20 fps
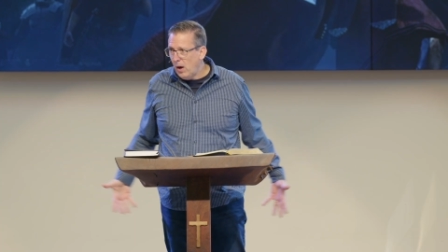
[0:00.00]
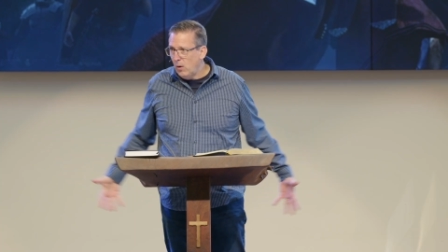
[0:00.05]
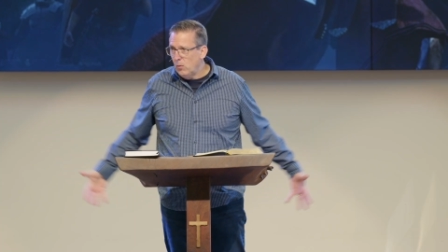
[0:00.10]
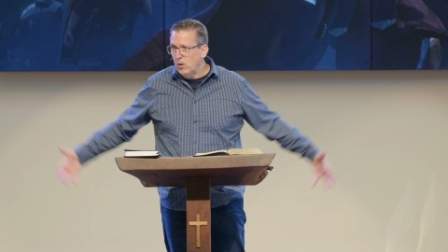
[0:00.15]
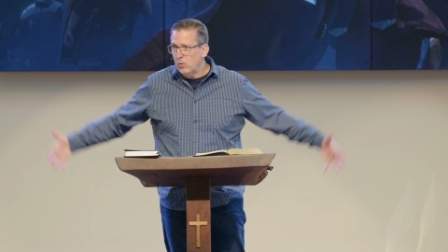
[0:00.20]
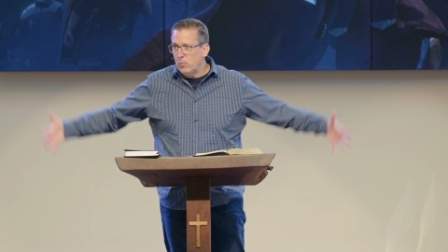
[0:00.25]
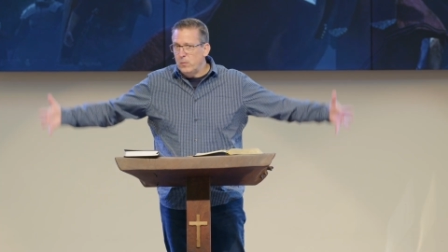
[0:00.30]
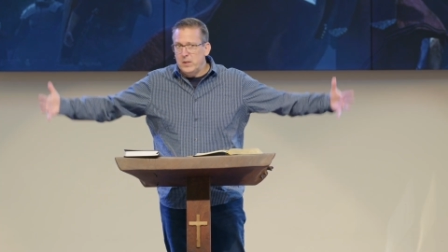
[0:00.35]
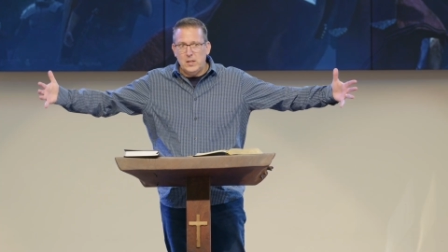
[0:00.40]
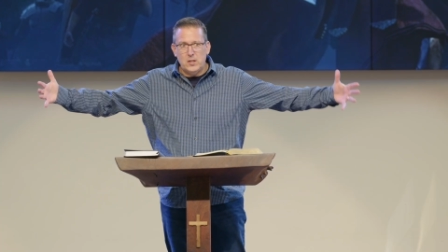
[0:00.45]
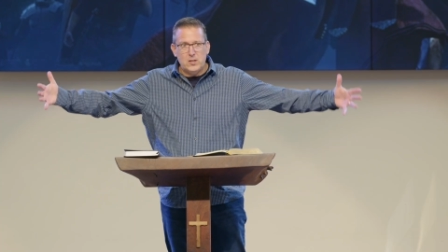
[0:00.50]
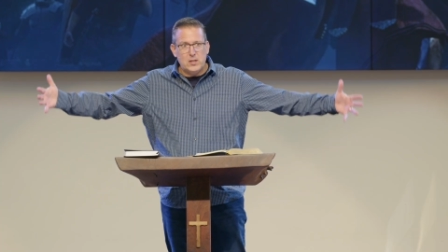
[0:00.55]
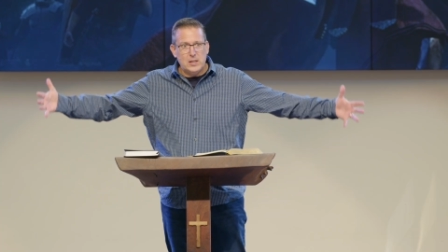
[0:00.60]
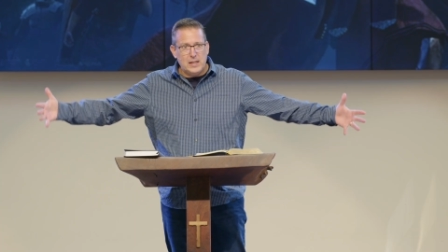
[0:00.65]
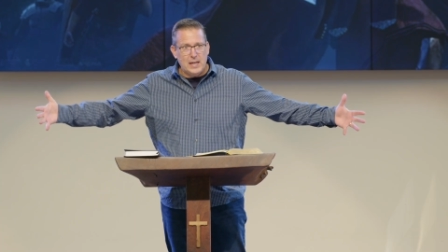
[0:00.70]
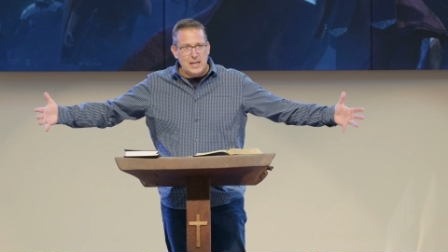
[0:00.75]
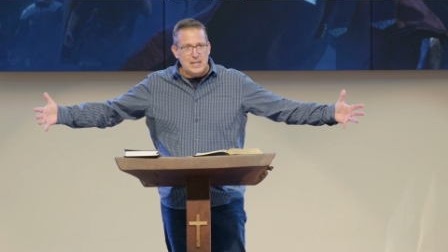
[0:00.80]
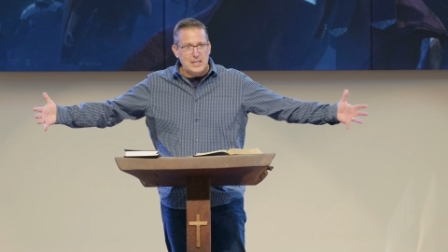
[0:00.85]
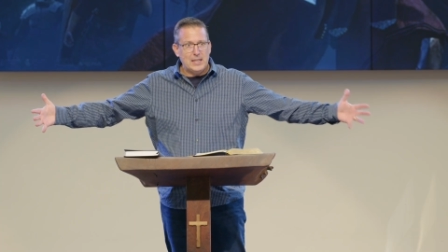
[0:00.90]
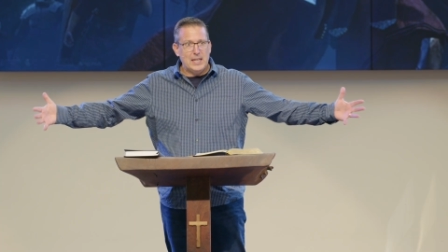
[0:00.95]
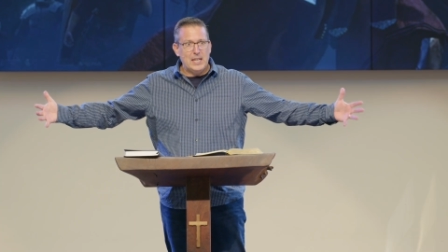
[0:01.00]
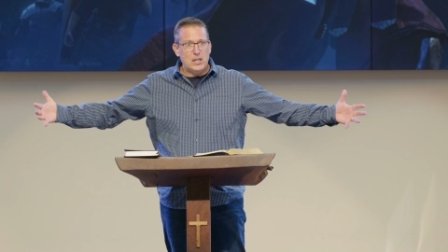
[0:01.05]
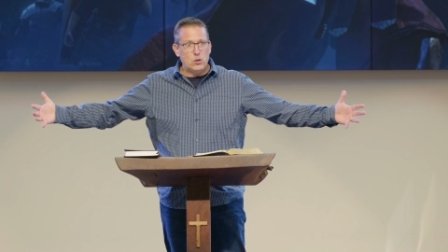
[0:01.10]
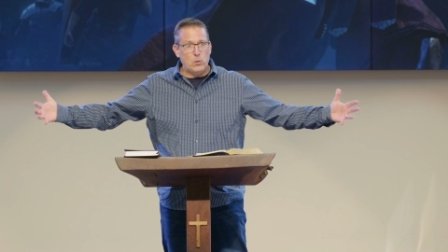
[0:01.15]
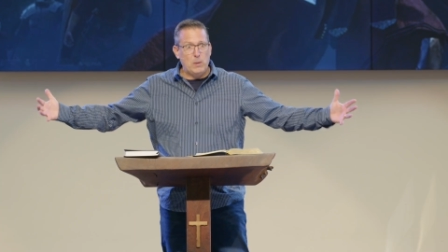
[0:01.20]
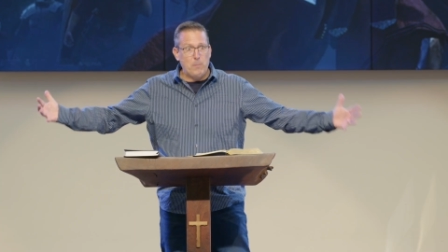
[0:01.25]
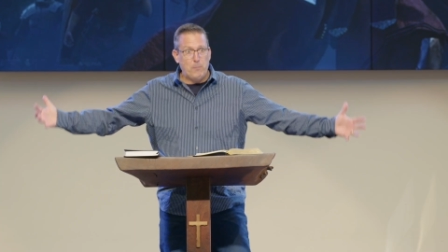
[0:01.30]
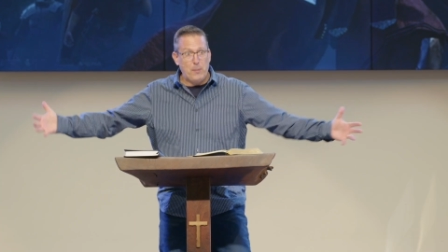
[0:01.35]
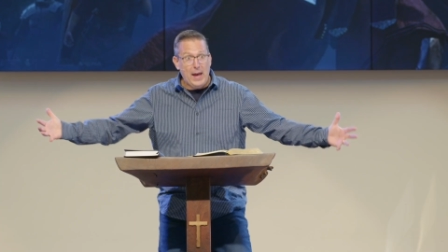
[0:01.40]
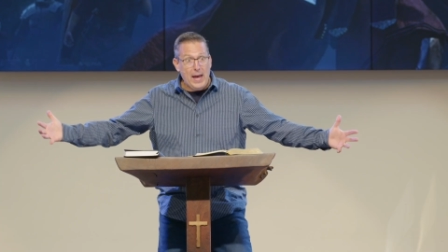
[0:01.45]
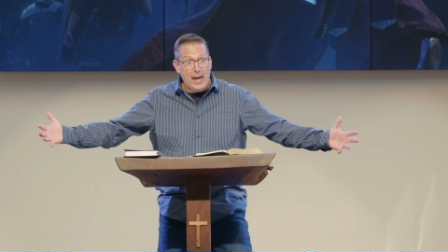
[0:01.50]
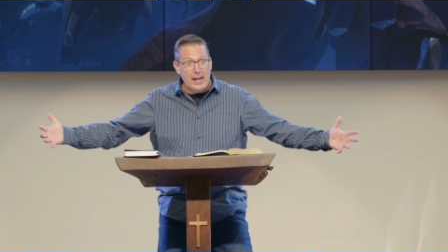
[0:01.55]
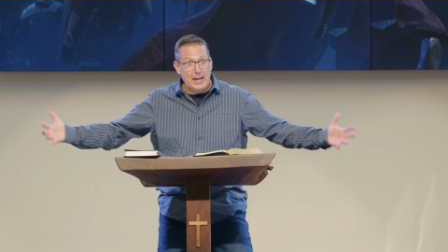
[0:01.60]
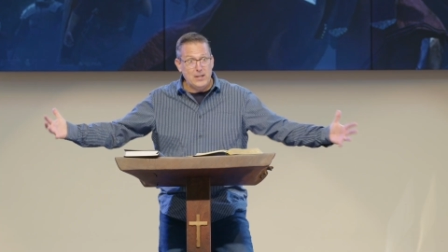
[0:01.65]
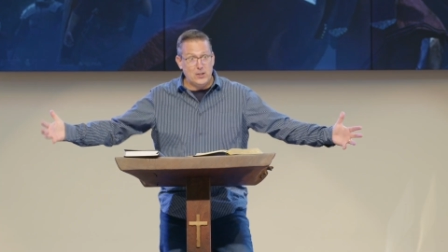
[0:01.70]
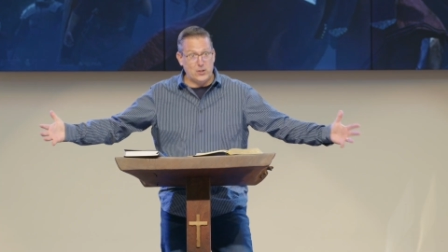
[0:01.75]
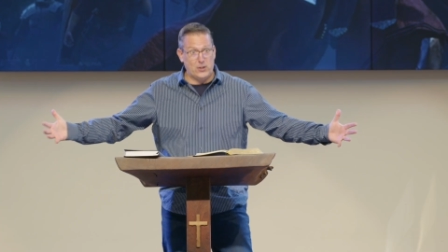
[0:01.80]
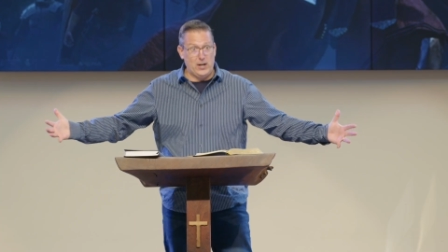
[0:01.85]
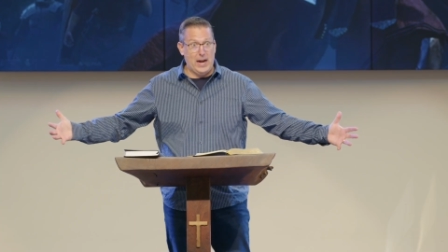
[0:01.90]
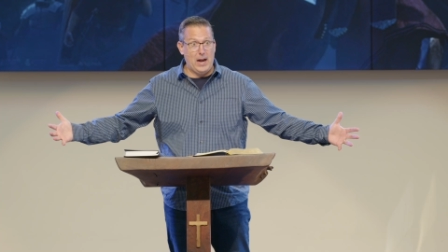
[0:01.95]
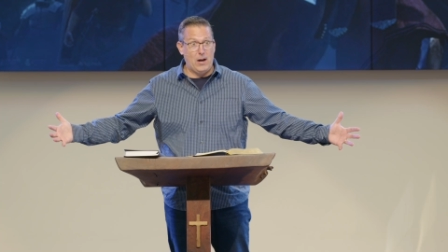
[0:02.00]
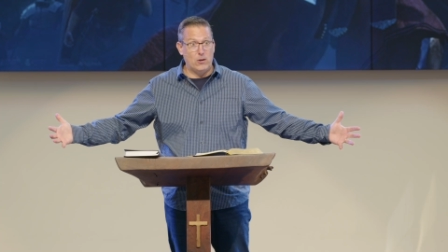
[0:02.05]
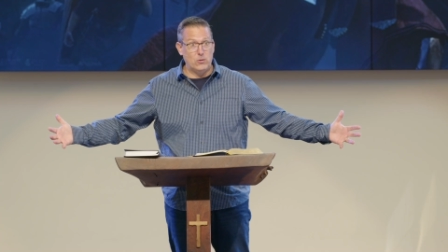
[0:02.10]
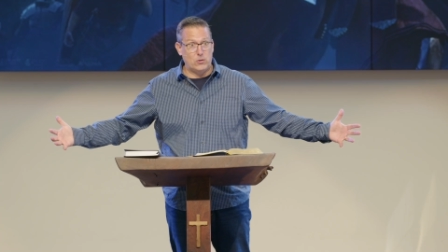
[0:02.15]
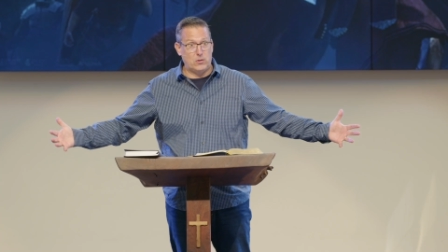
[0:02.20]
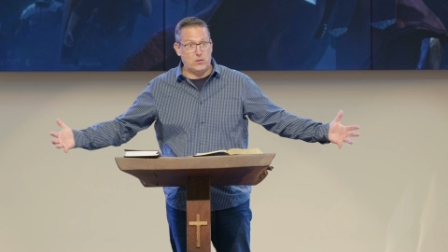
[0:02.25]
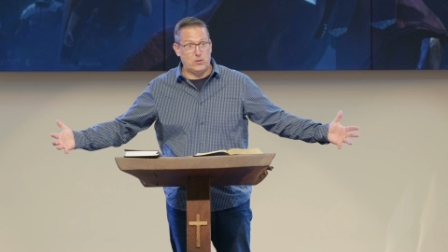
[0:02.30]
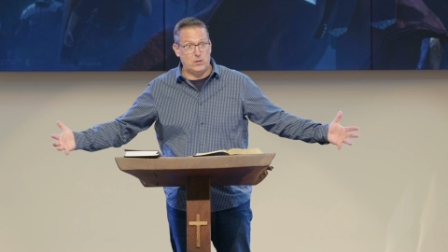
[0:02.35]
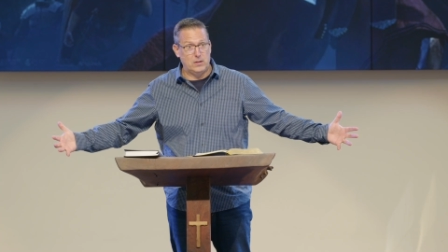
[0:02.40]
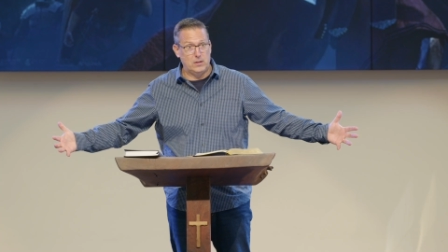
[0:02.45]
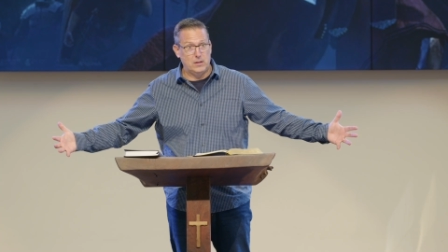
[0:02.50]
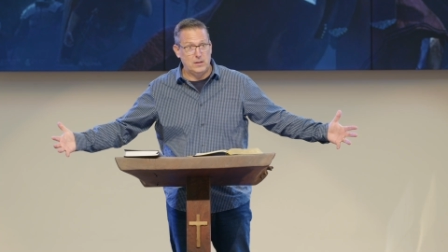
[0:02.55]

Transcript: with me just in case things went bad at your house.